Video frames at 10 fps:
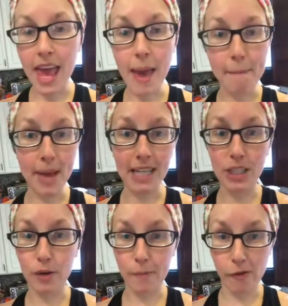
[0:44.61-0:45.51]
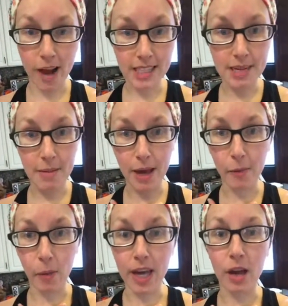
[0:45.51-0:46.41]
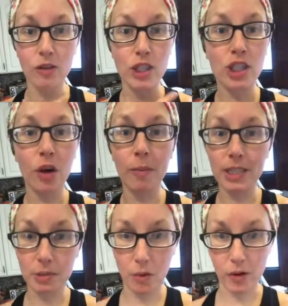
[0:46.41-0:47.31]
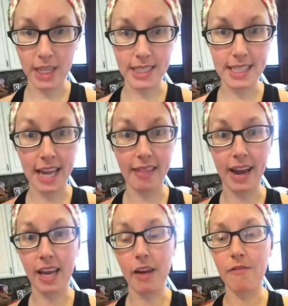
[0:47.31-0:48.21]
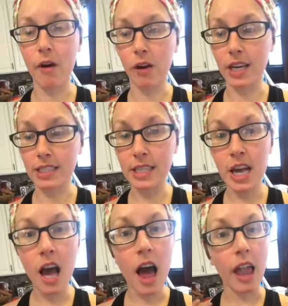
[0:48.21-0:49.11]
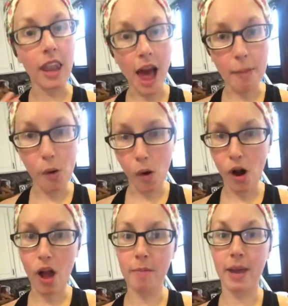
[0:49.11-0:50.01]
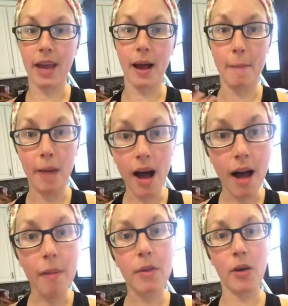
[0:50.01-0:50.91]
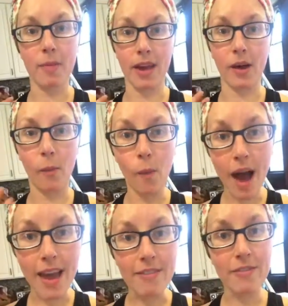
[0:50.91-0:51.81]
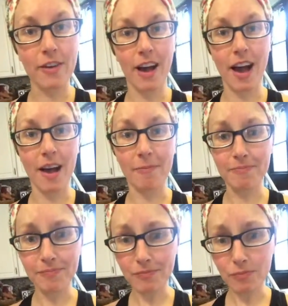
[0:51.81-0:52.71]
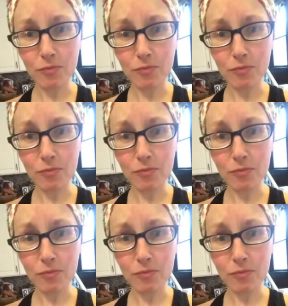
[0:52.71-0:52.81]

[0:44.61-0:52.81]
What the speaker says: it makes the rest of my week go so much more easy, and then I can focus a lot more on being a mom, on being a wife, on